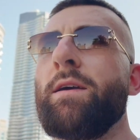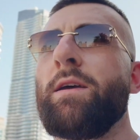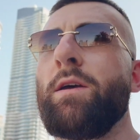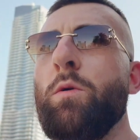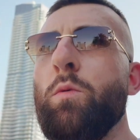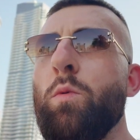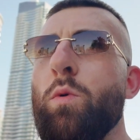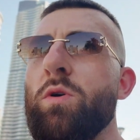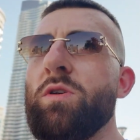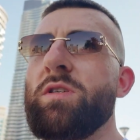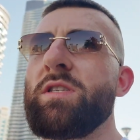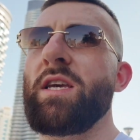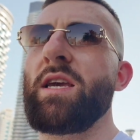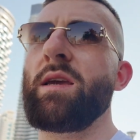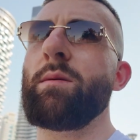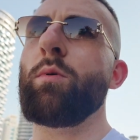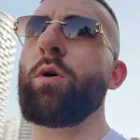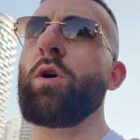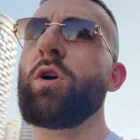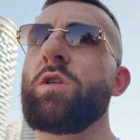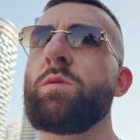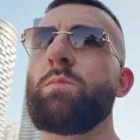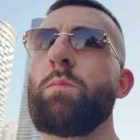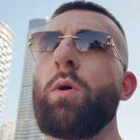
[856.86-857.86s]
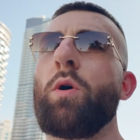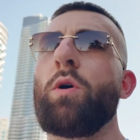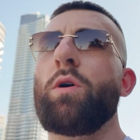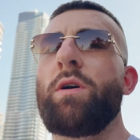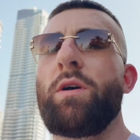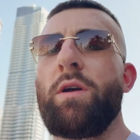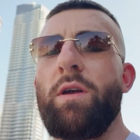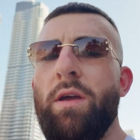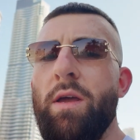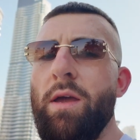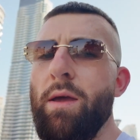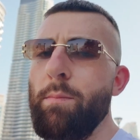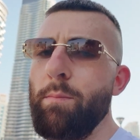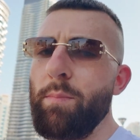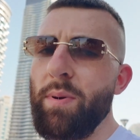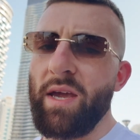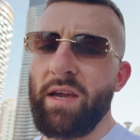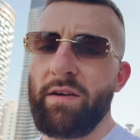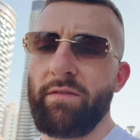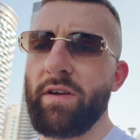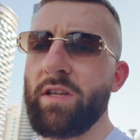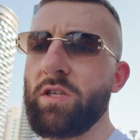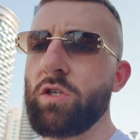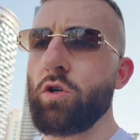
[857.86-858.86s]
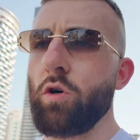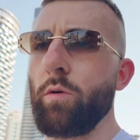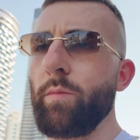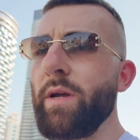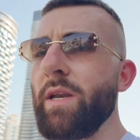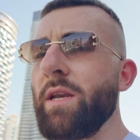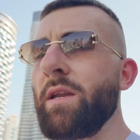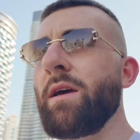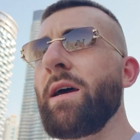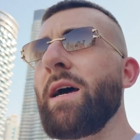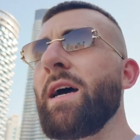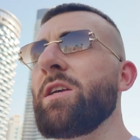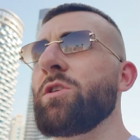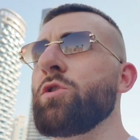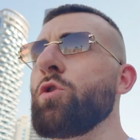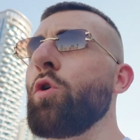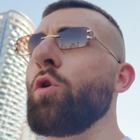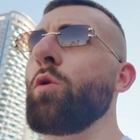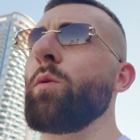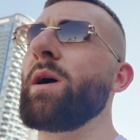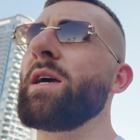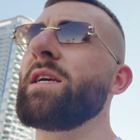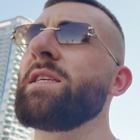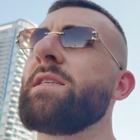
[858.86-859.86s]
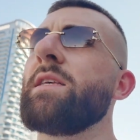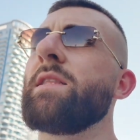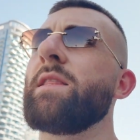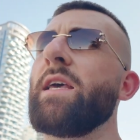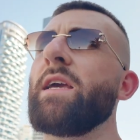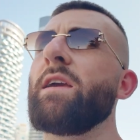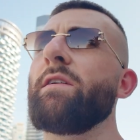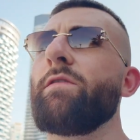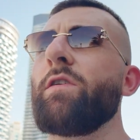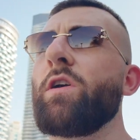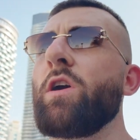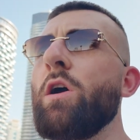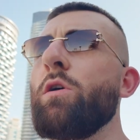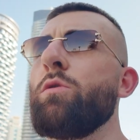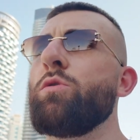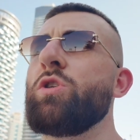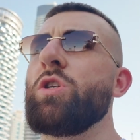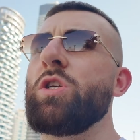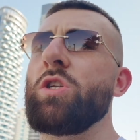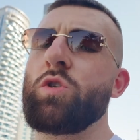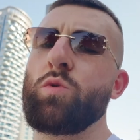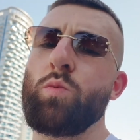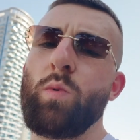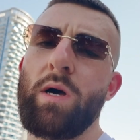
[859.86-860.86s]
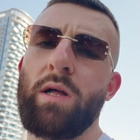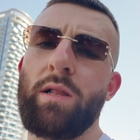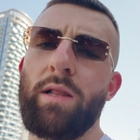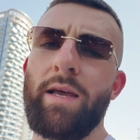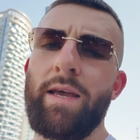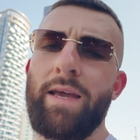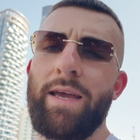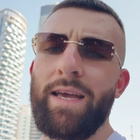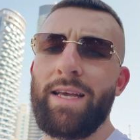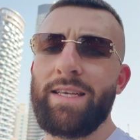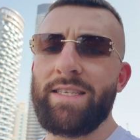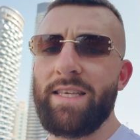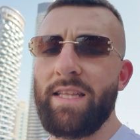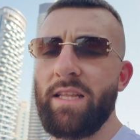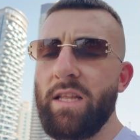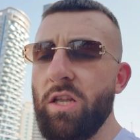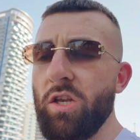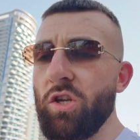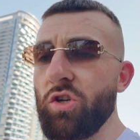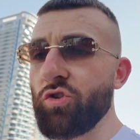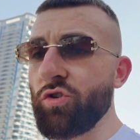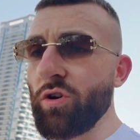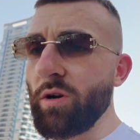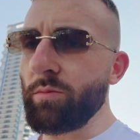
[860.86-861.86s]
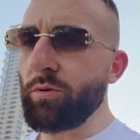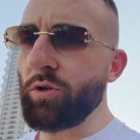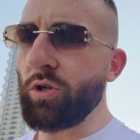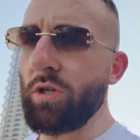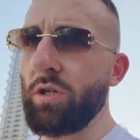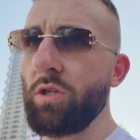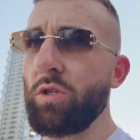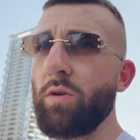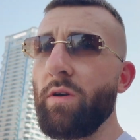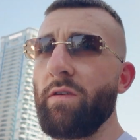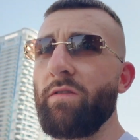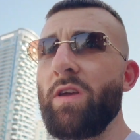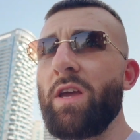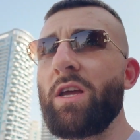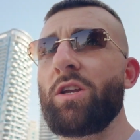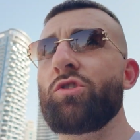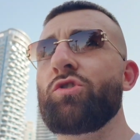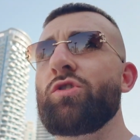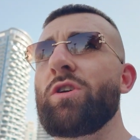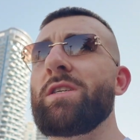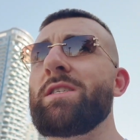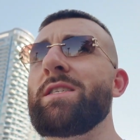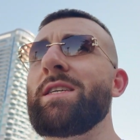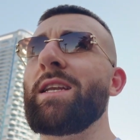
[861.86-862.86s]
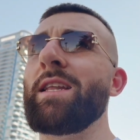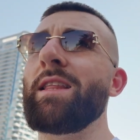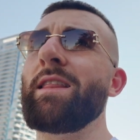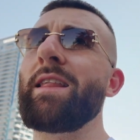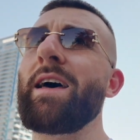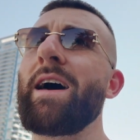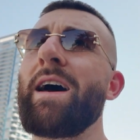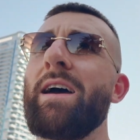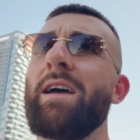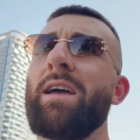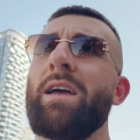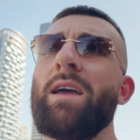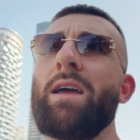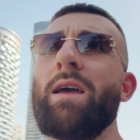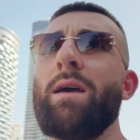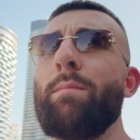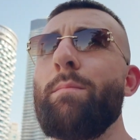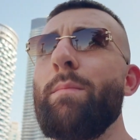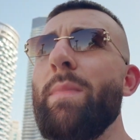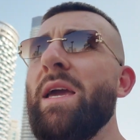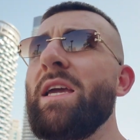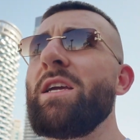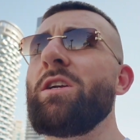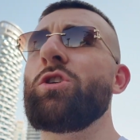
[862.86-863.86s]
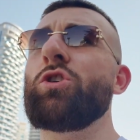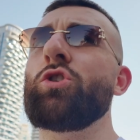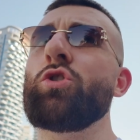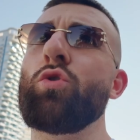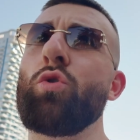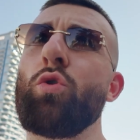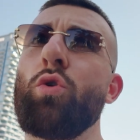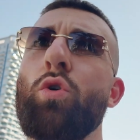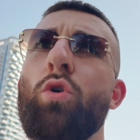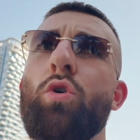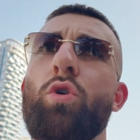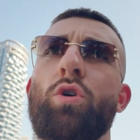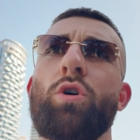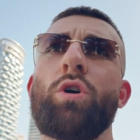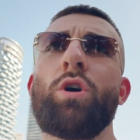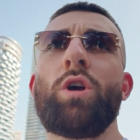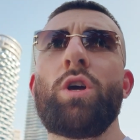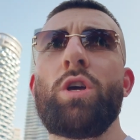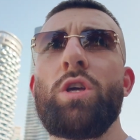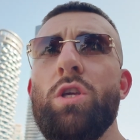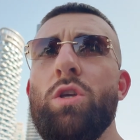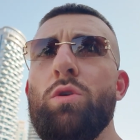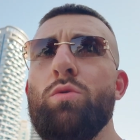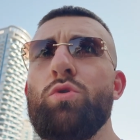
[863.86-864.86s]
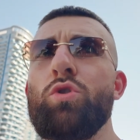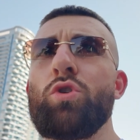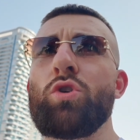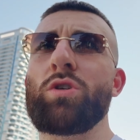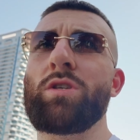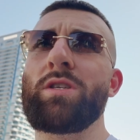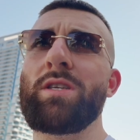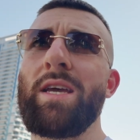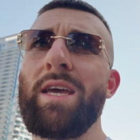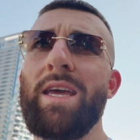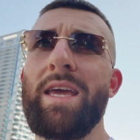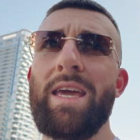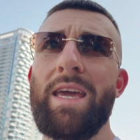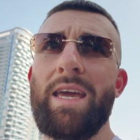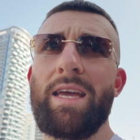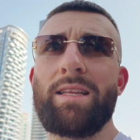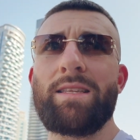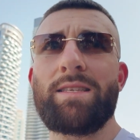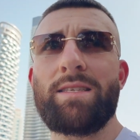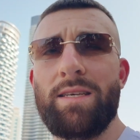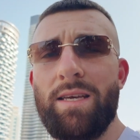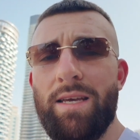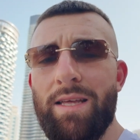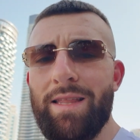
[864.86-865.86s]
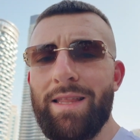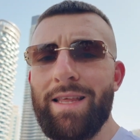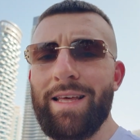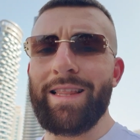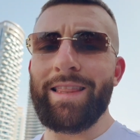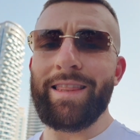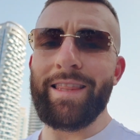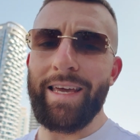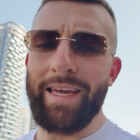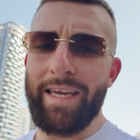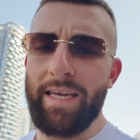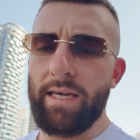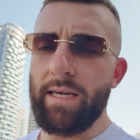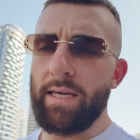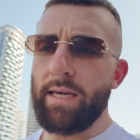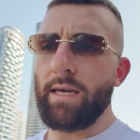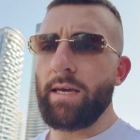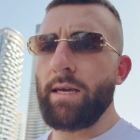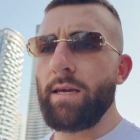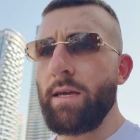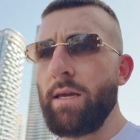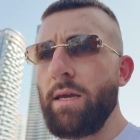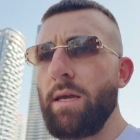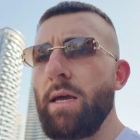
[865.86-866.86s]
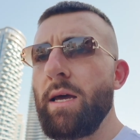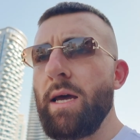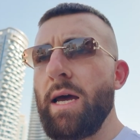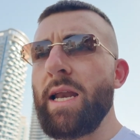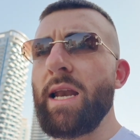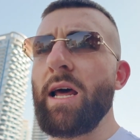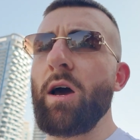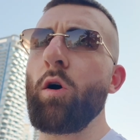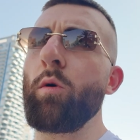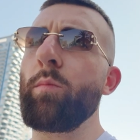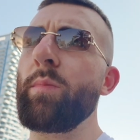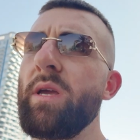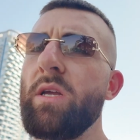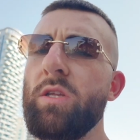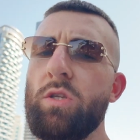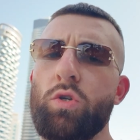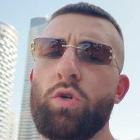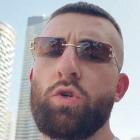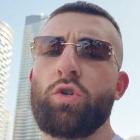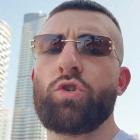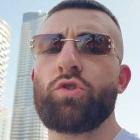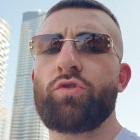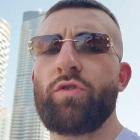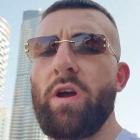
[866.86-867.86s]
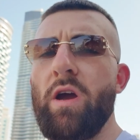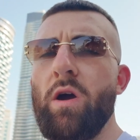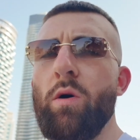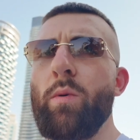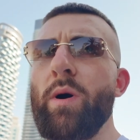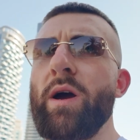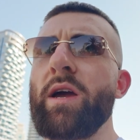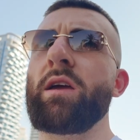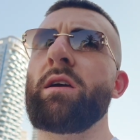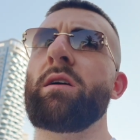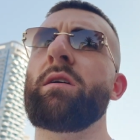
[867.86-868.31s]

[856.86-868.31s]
we'll see, boys. But big vids coming, as always. Link for coaching as well is in the description, so if you're interested in that, make sure you just hit the link and I will be in touch straight away.